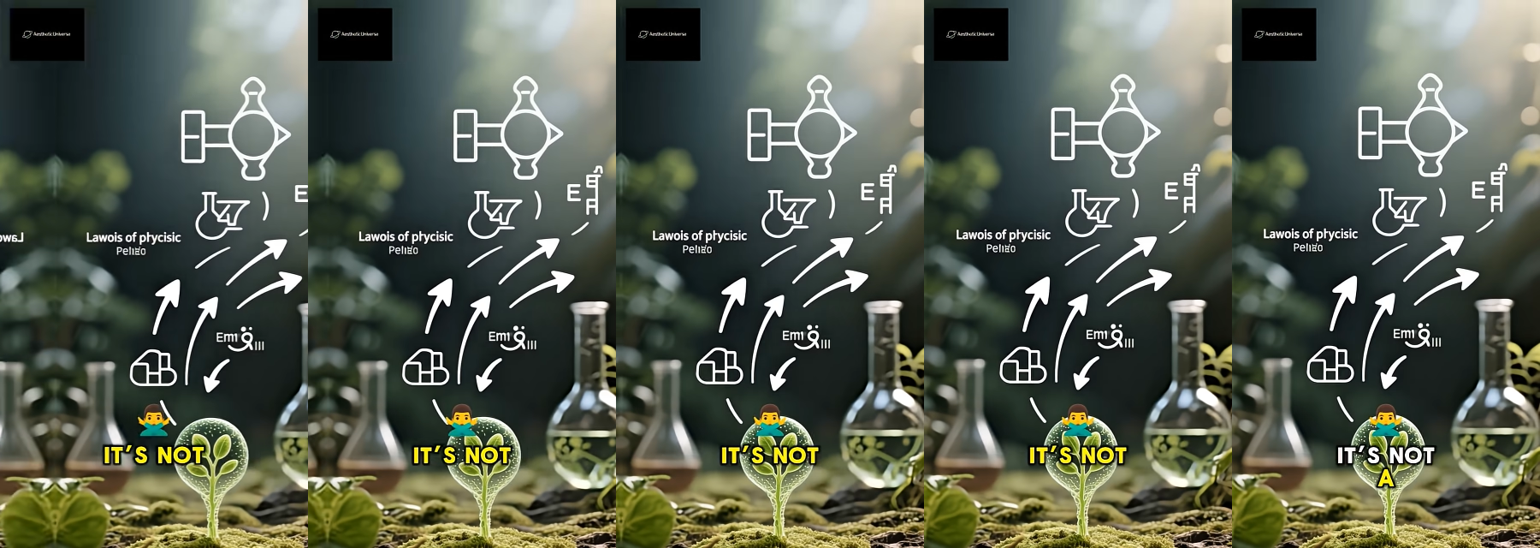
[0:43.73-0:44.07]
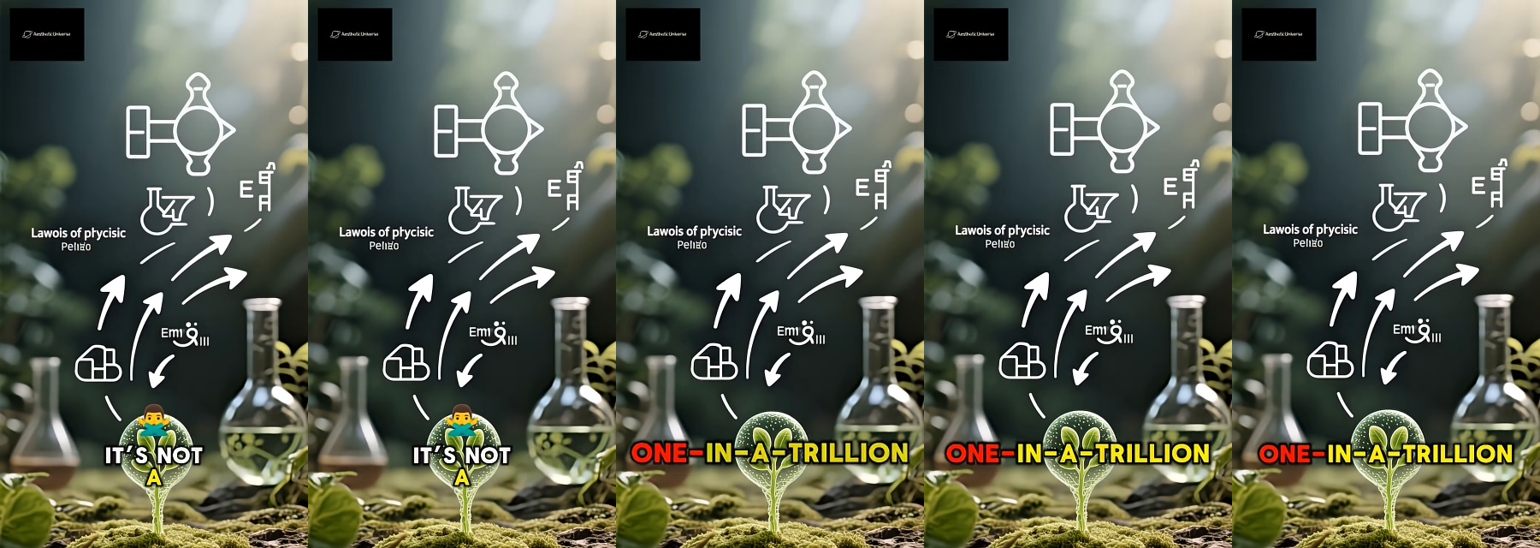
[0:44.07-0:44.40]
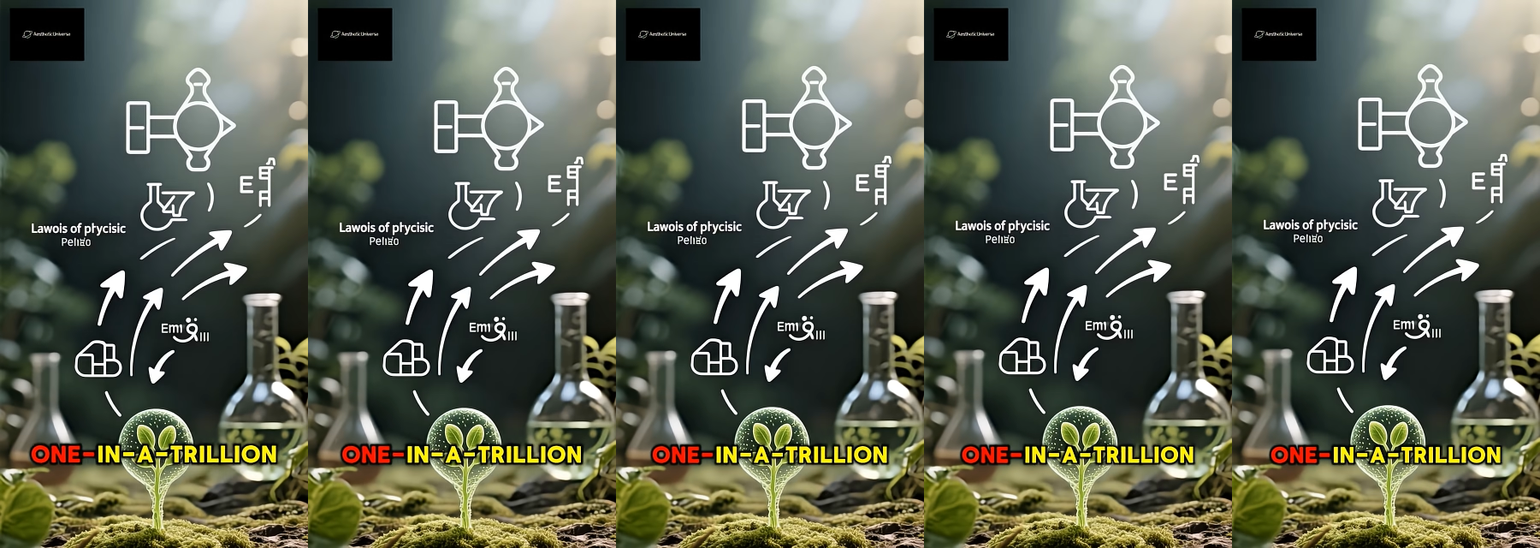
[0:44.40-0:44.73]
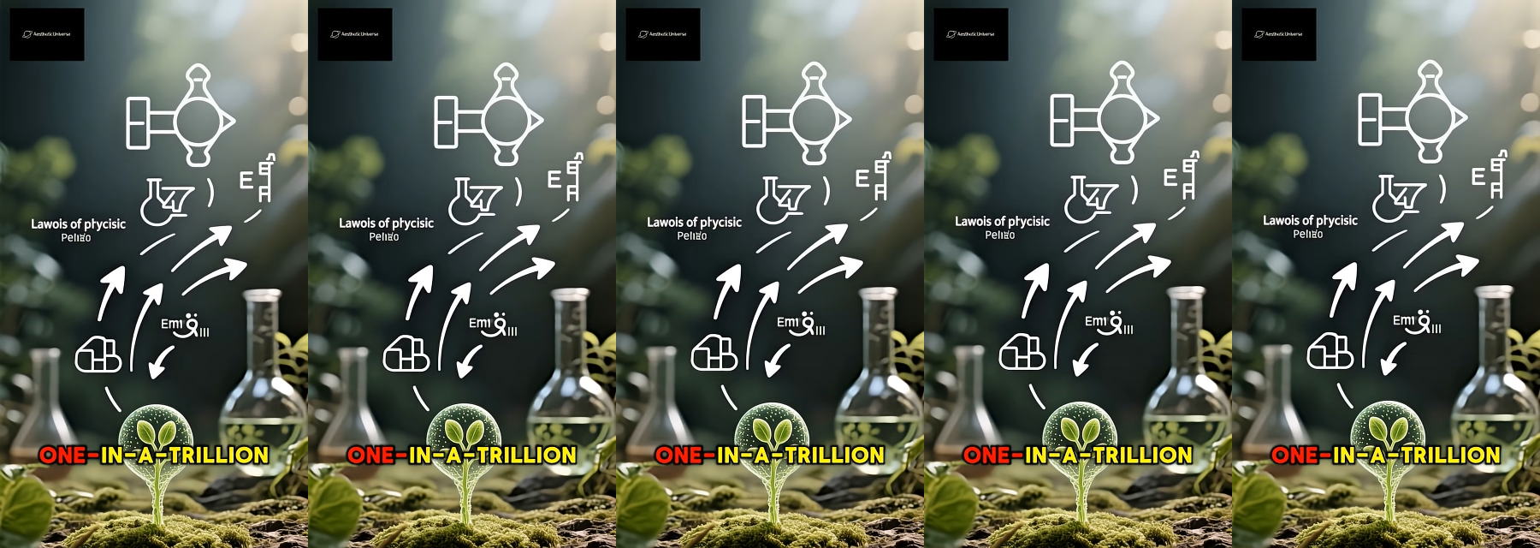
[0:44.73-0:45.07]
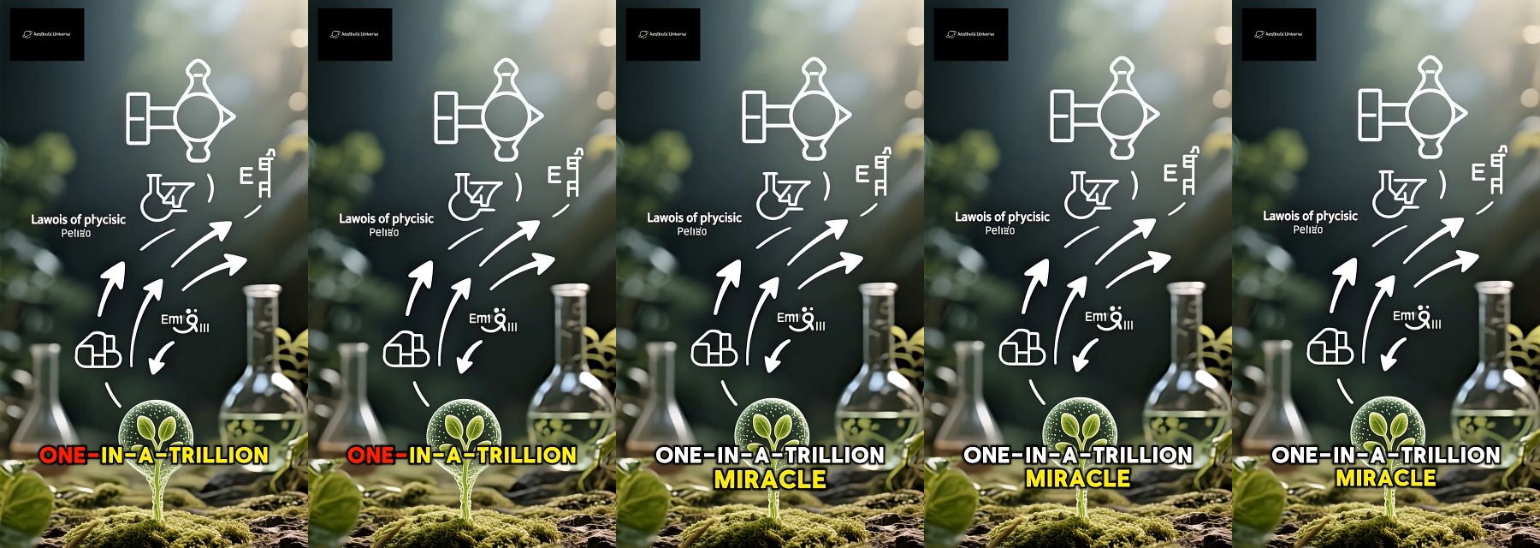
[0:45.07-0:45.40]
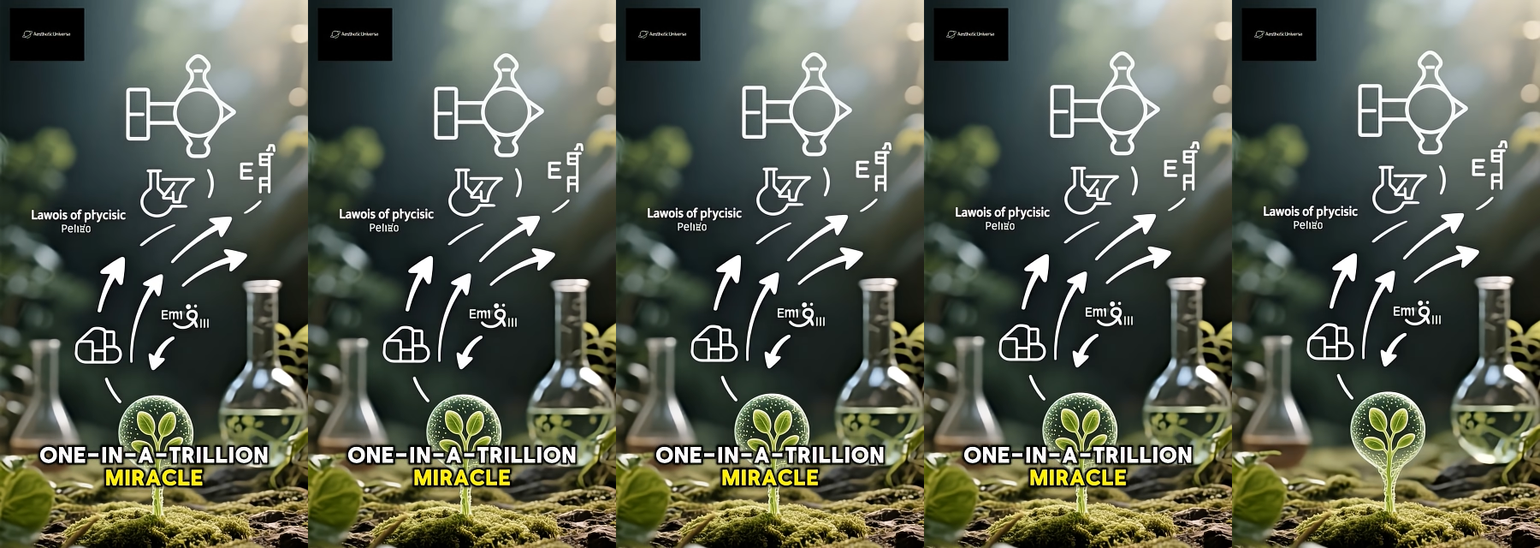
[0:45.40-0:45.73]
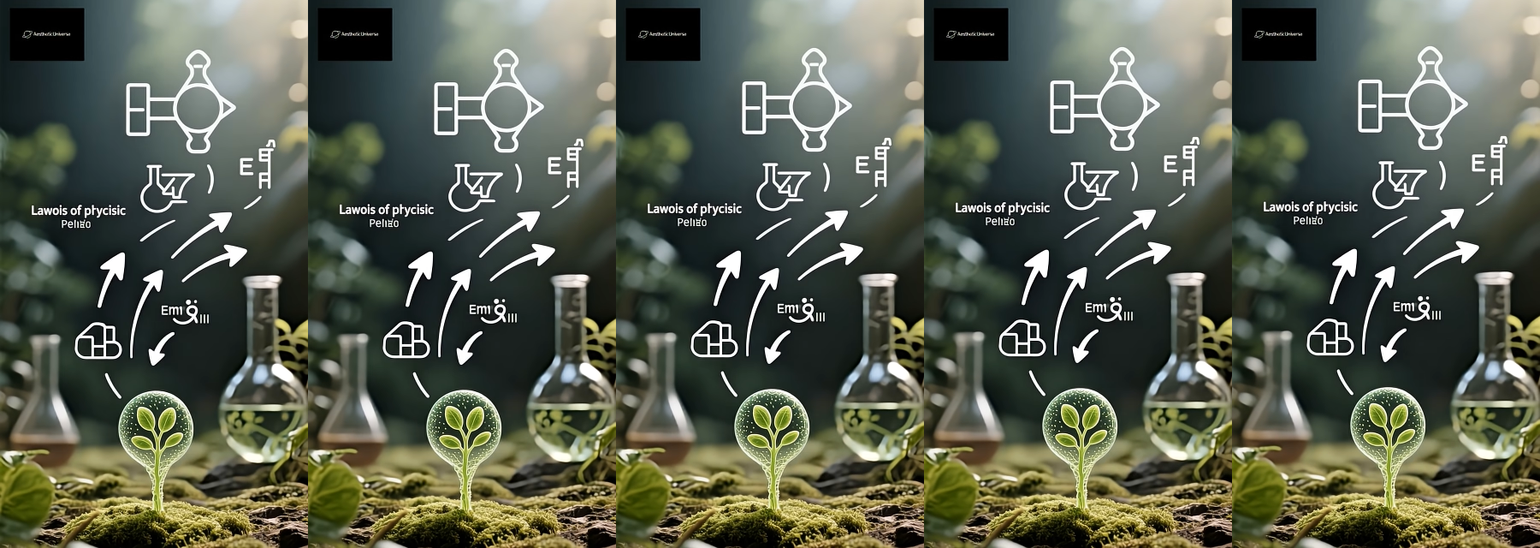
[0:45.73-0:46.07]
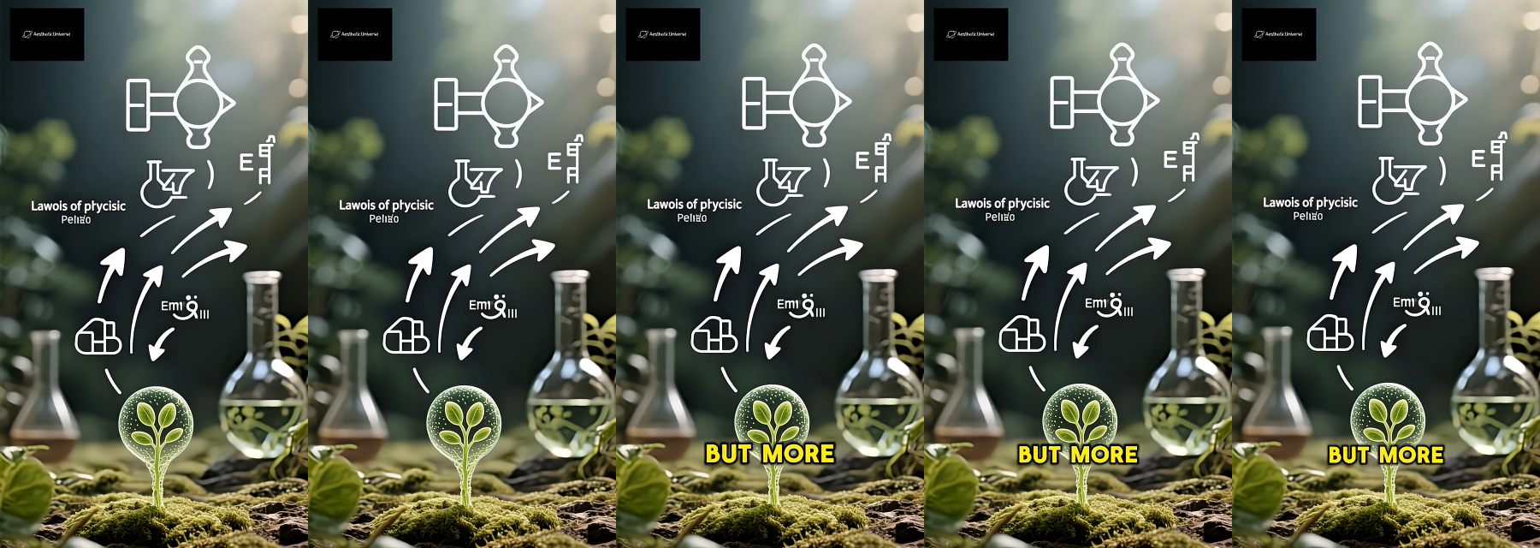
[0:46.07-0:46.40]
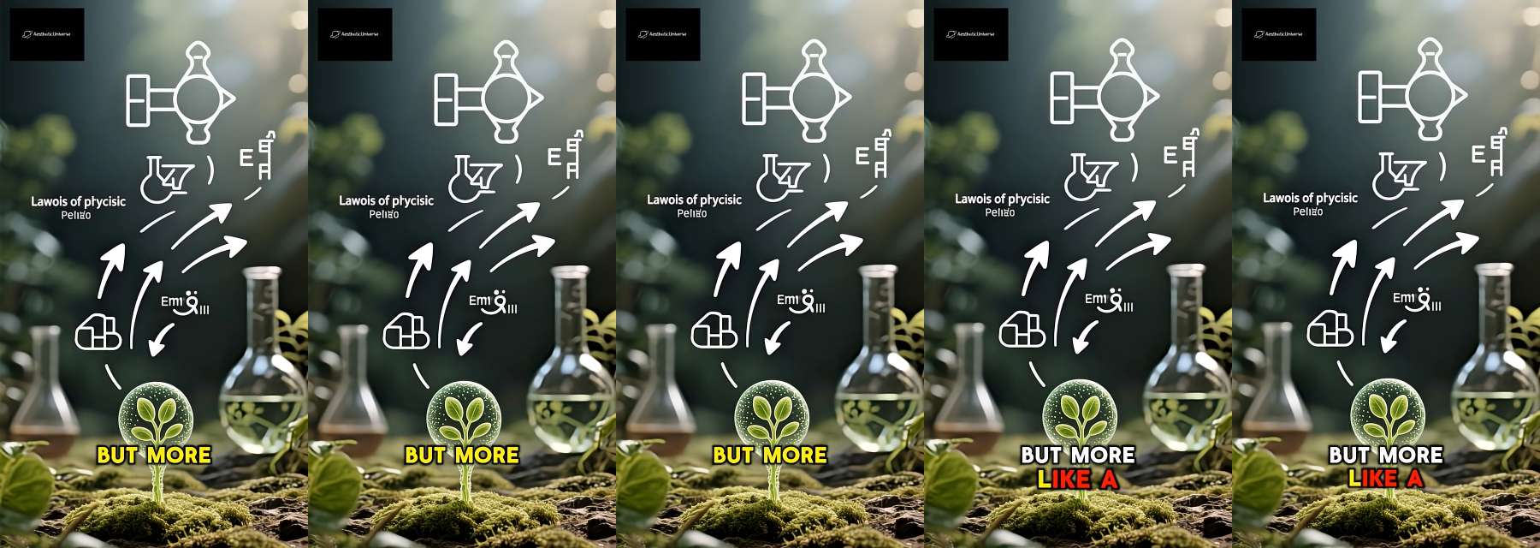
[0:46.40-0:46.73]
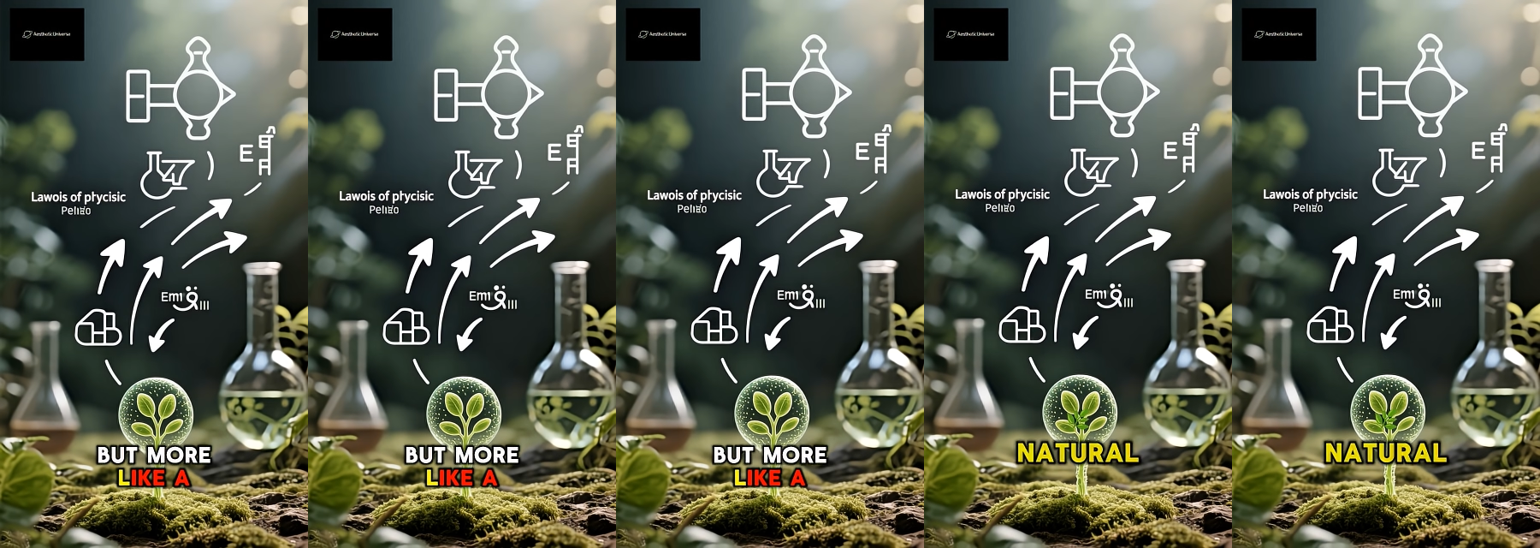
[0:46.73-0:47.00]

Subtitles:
No face is visible, so there are no lips to read.